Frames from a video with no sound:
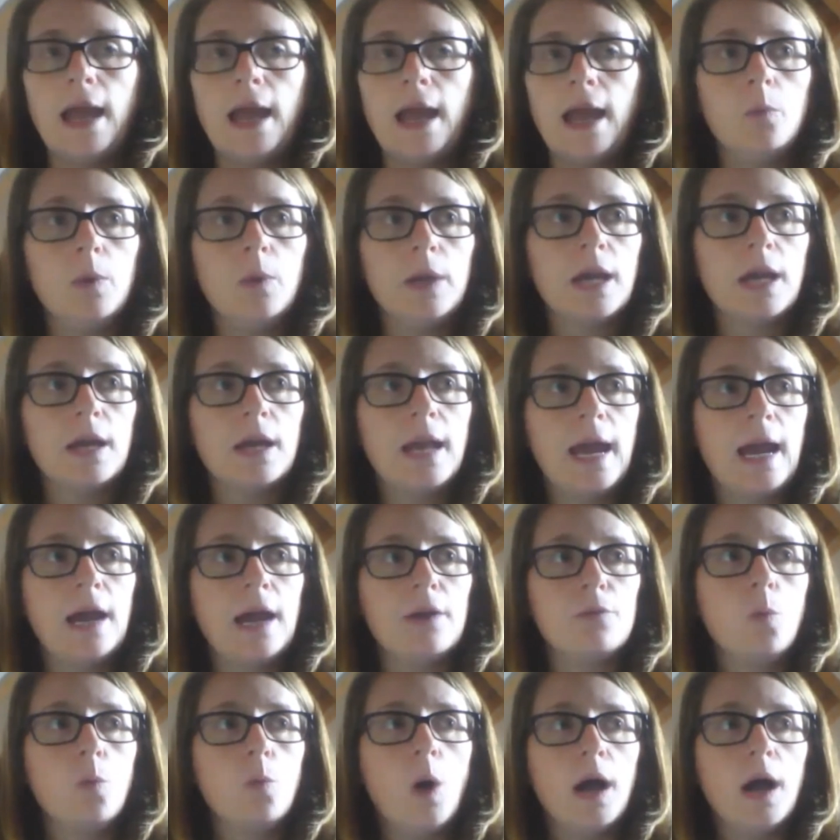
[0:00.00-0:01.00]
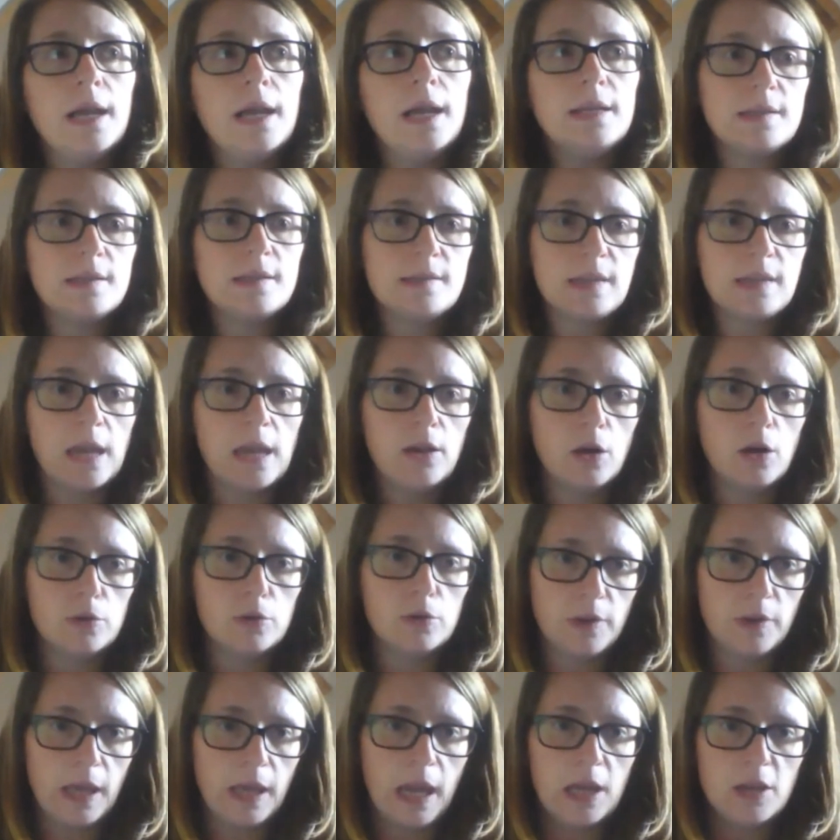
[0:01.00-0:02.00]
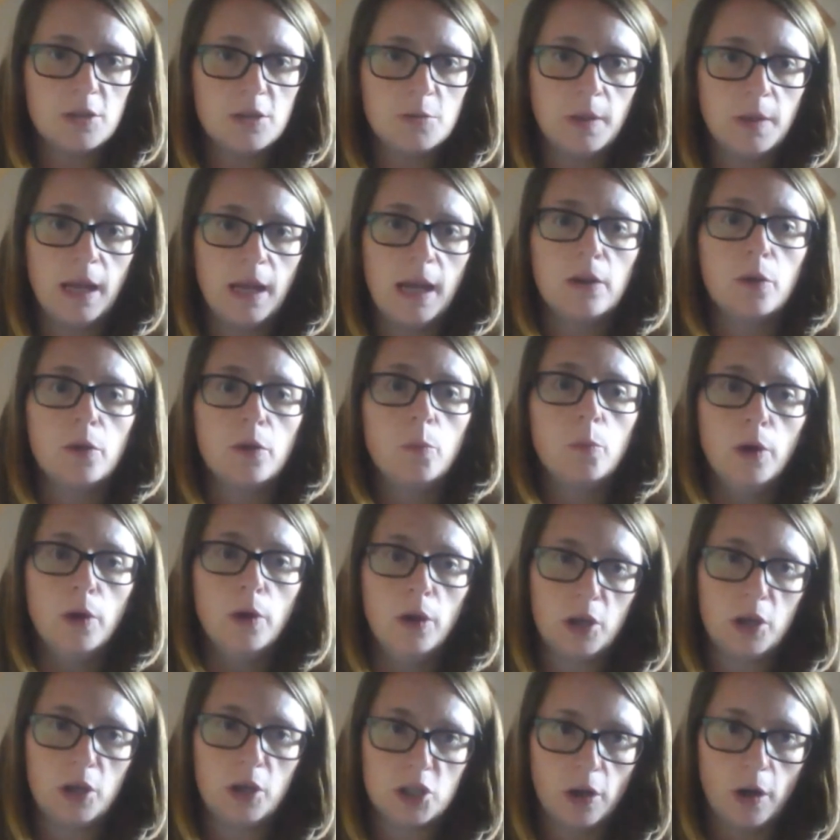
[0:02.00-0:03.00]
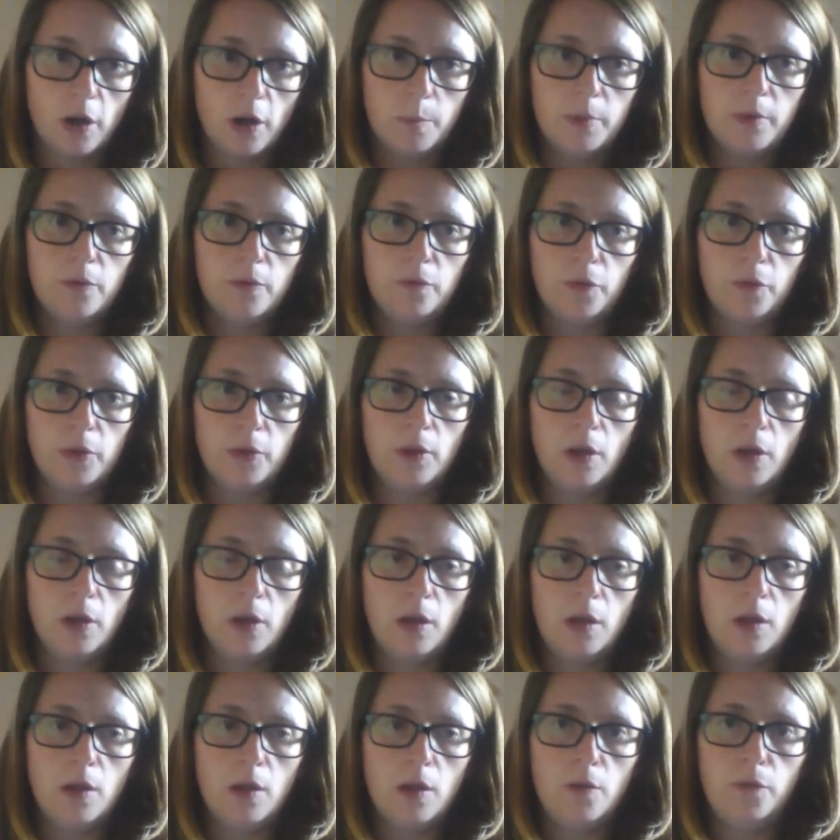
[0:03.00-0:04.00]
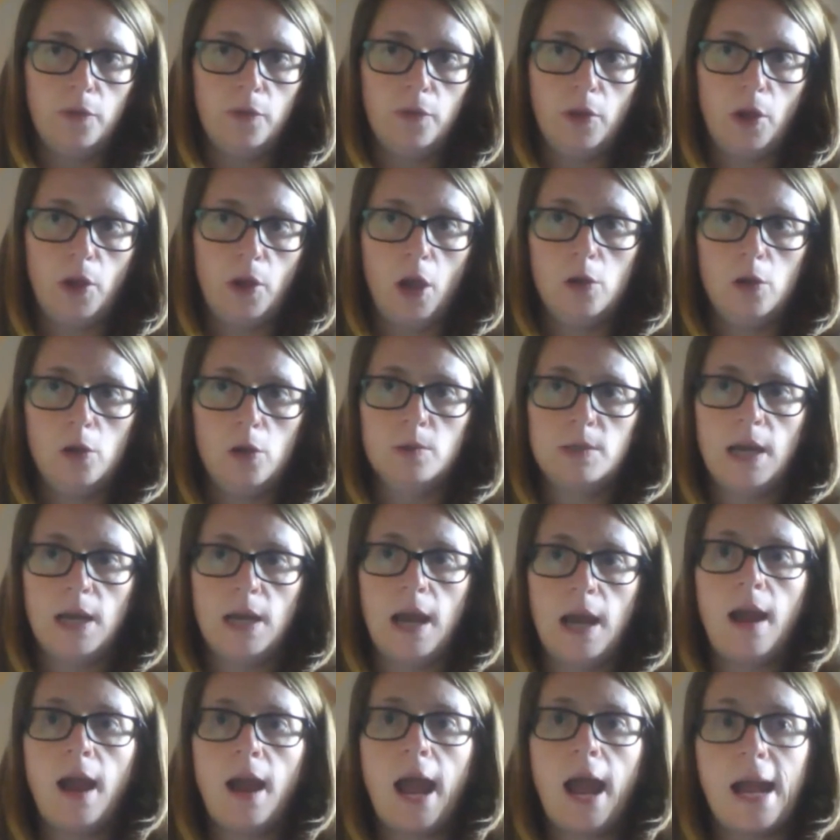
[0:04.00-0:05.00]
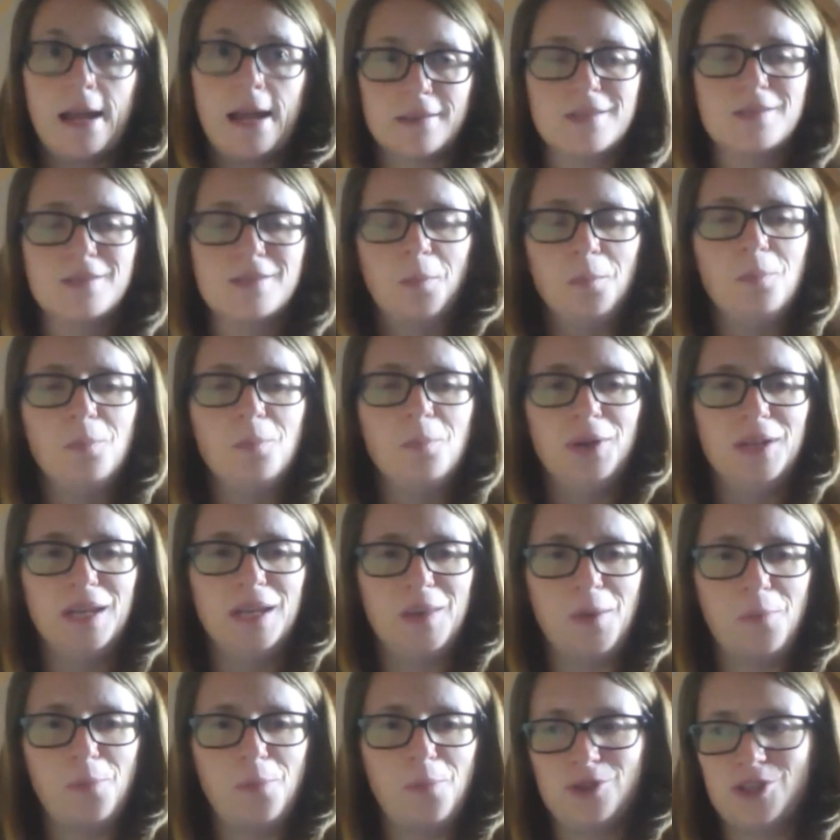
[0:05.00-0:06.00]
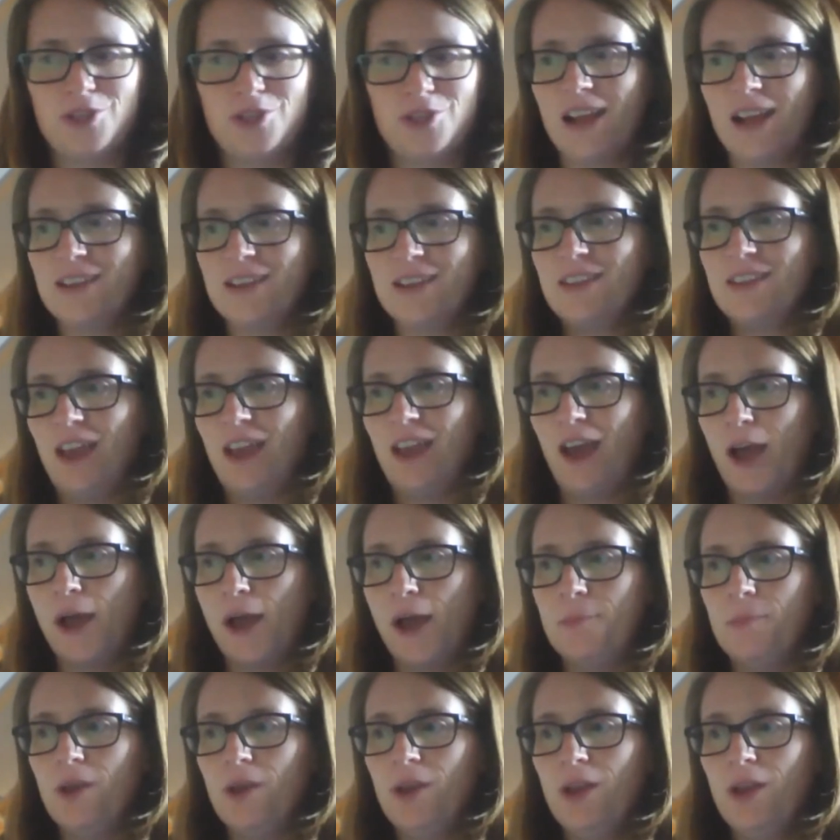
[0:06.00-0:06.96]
We're going to have wider stakeholder engagement and a workshop for the code at some point in the project.